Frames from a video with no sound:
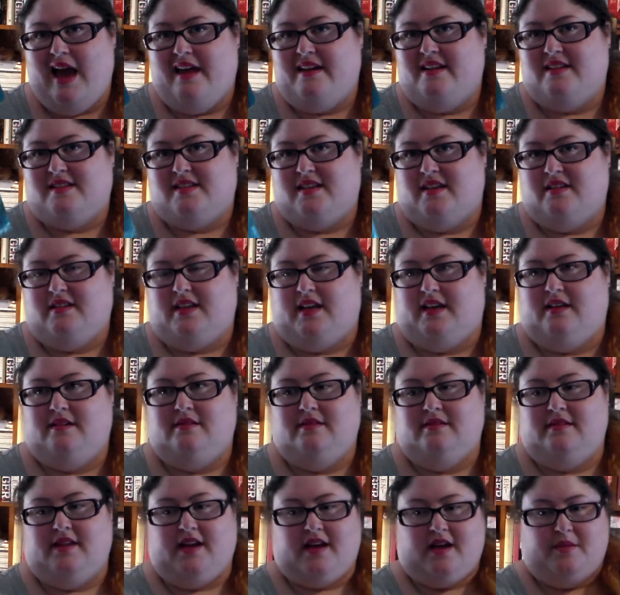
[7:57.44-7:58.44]
And it's only,
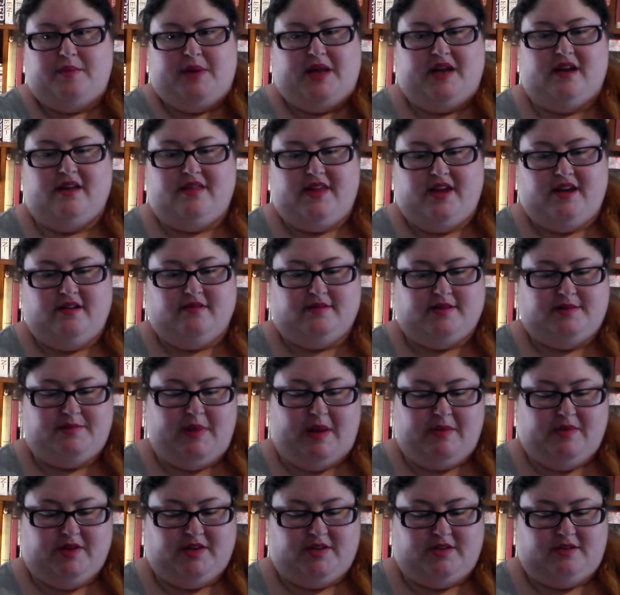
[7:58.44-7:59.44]
like, I mean, I think it was
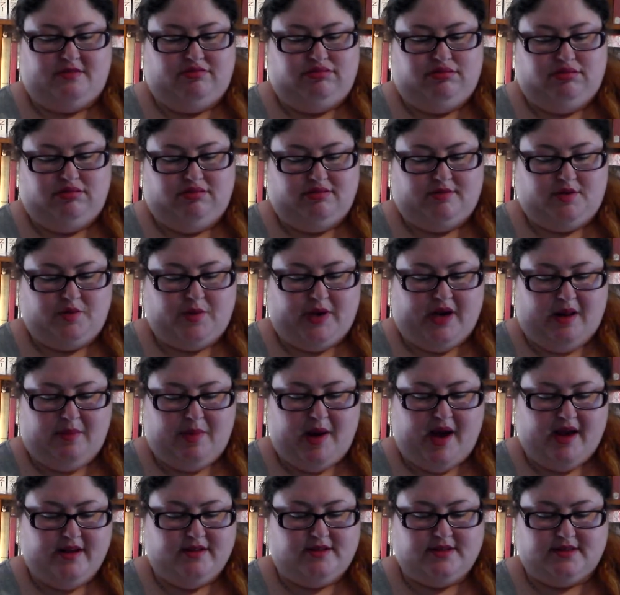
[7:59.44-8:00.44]
maybe 20
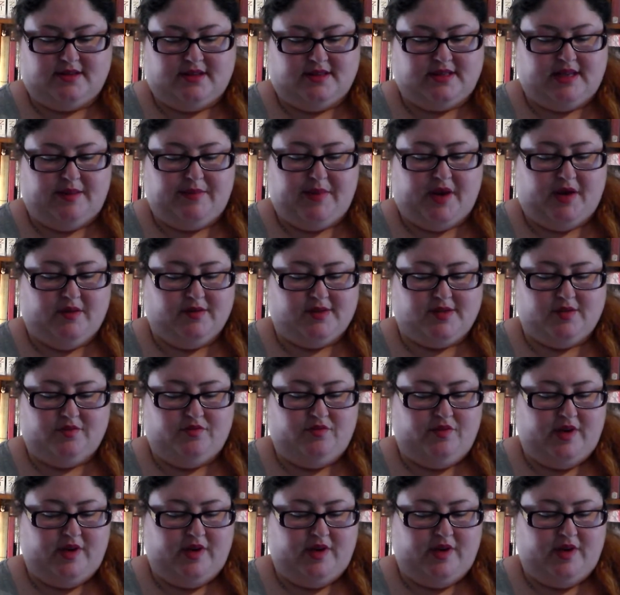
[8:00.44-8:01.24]
pages or something. It was